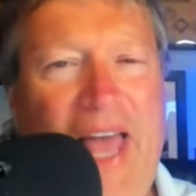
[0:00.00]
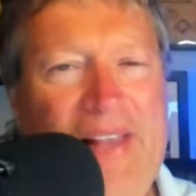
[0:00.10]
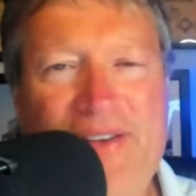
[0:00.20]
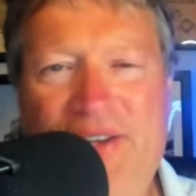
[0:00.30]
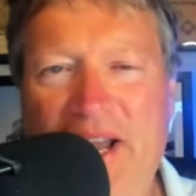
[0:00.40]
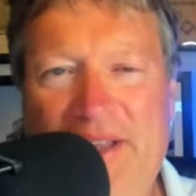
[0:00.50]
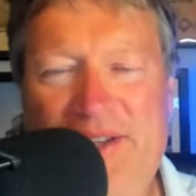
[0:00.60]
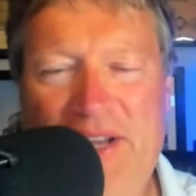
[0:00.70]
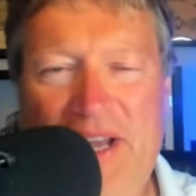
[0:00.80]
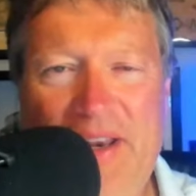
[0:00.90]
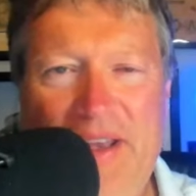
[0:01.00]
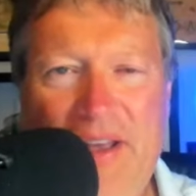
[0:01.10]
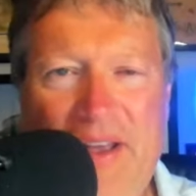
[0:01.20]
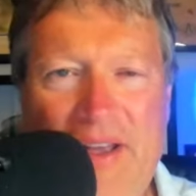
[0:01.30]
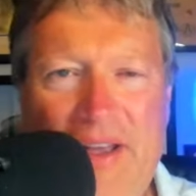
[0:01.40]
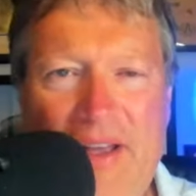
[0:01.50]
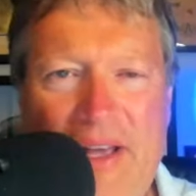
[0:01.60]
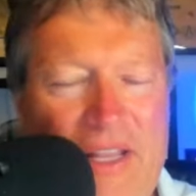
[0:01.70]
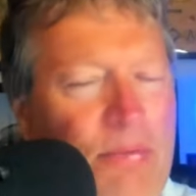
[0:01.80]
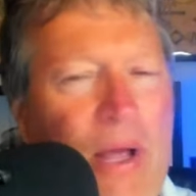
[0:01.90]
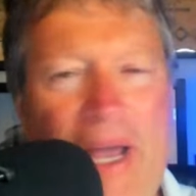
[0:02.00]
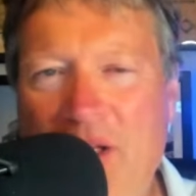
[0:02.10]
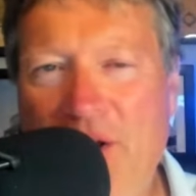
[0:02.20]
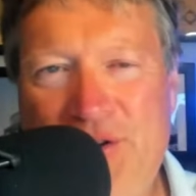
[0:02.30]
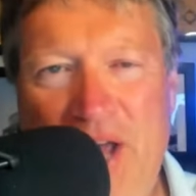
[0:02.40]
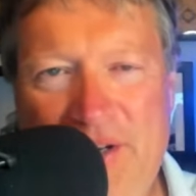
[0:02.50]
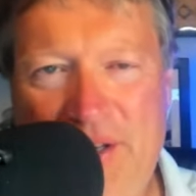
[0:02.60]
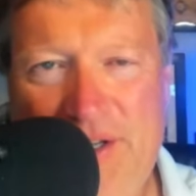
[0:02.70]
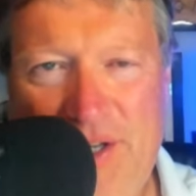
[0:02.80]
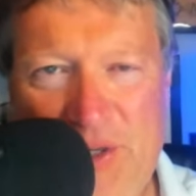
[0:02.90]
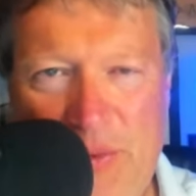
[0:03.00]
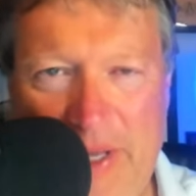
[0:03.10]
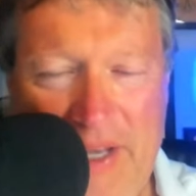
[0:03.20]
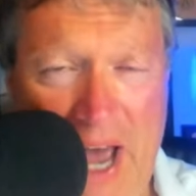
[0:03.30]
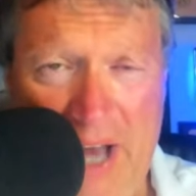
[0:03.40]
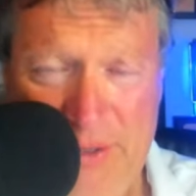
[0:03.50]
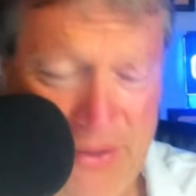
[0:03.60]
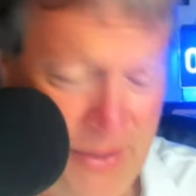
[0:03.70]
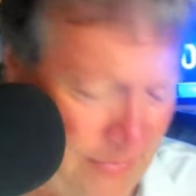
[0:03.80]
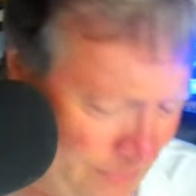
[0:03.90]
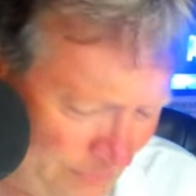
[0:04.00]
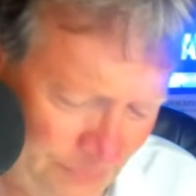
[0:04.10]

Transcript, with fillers: that second seed. They're playing Los Angeles this week. The Dodgers,